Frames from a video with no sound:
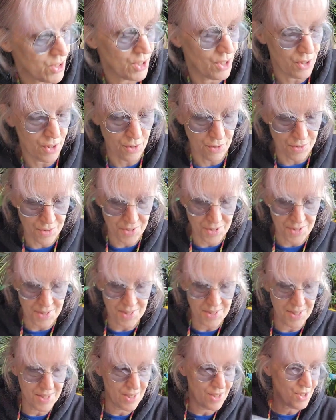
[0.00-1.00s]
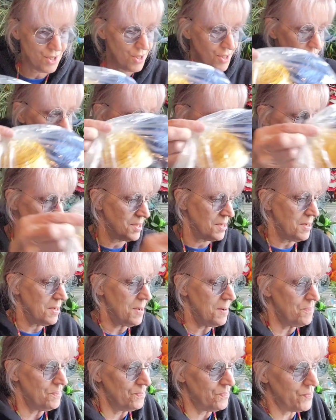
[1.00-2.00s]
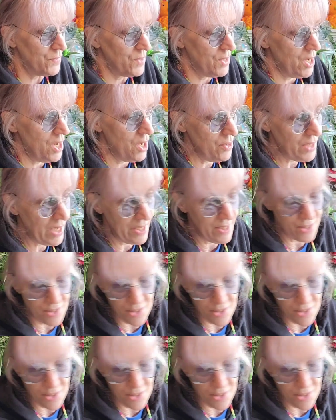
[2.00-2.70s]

she learns the stitches. Okay,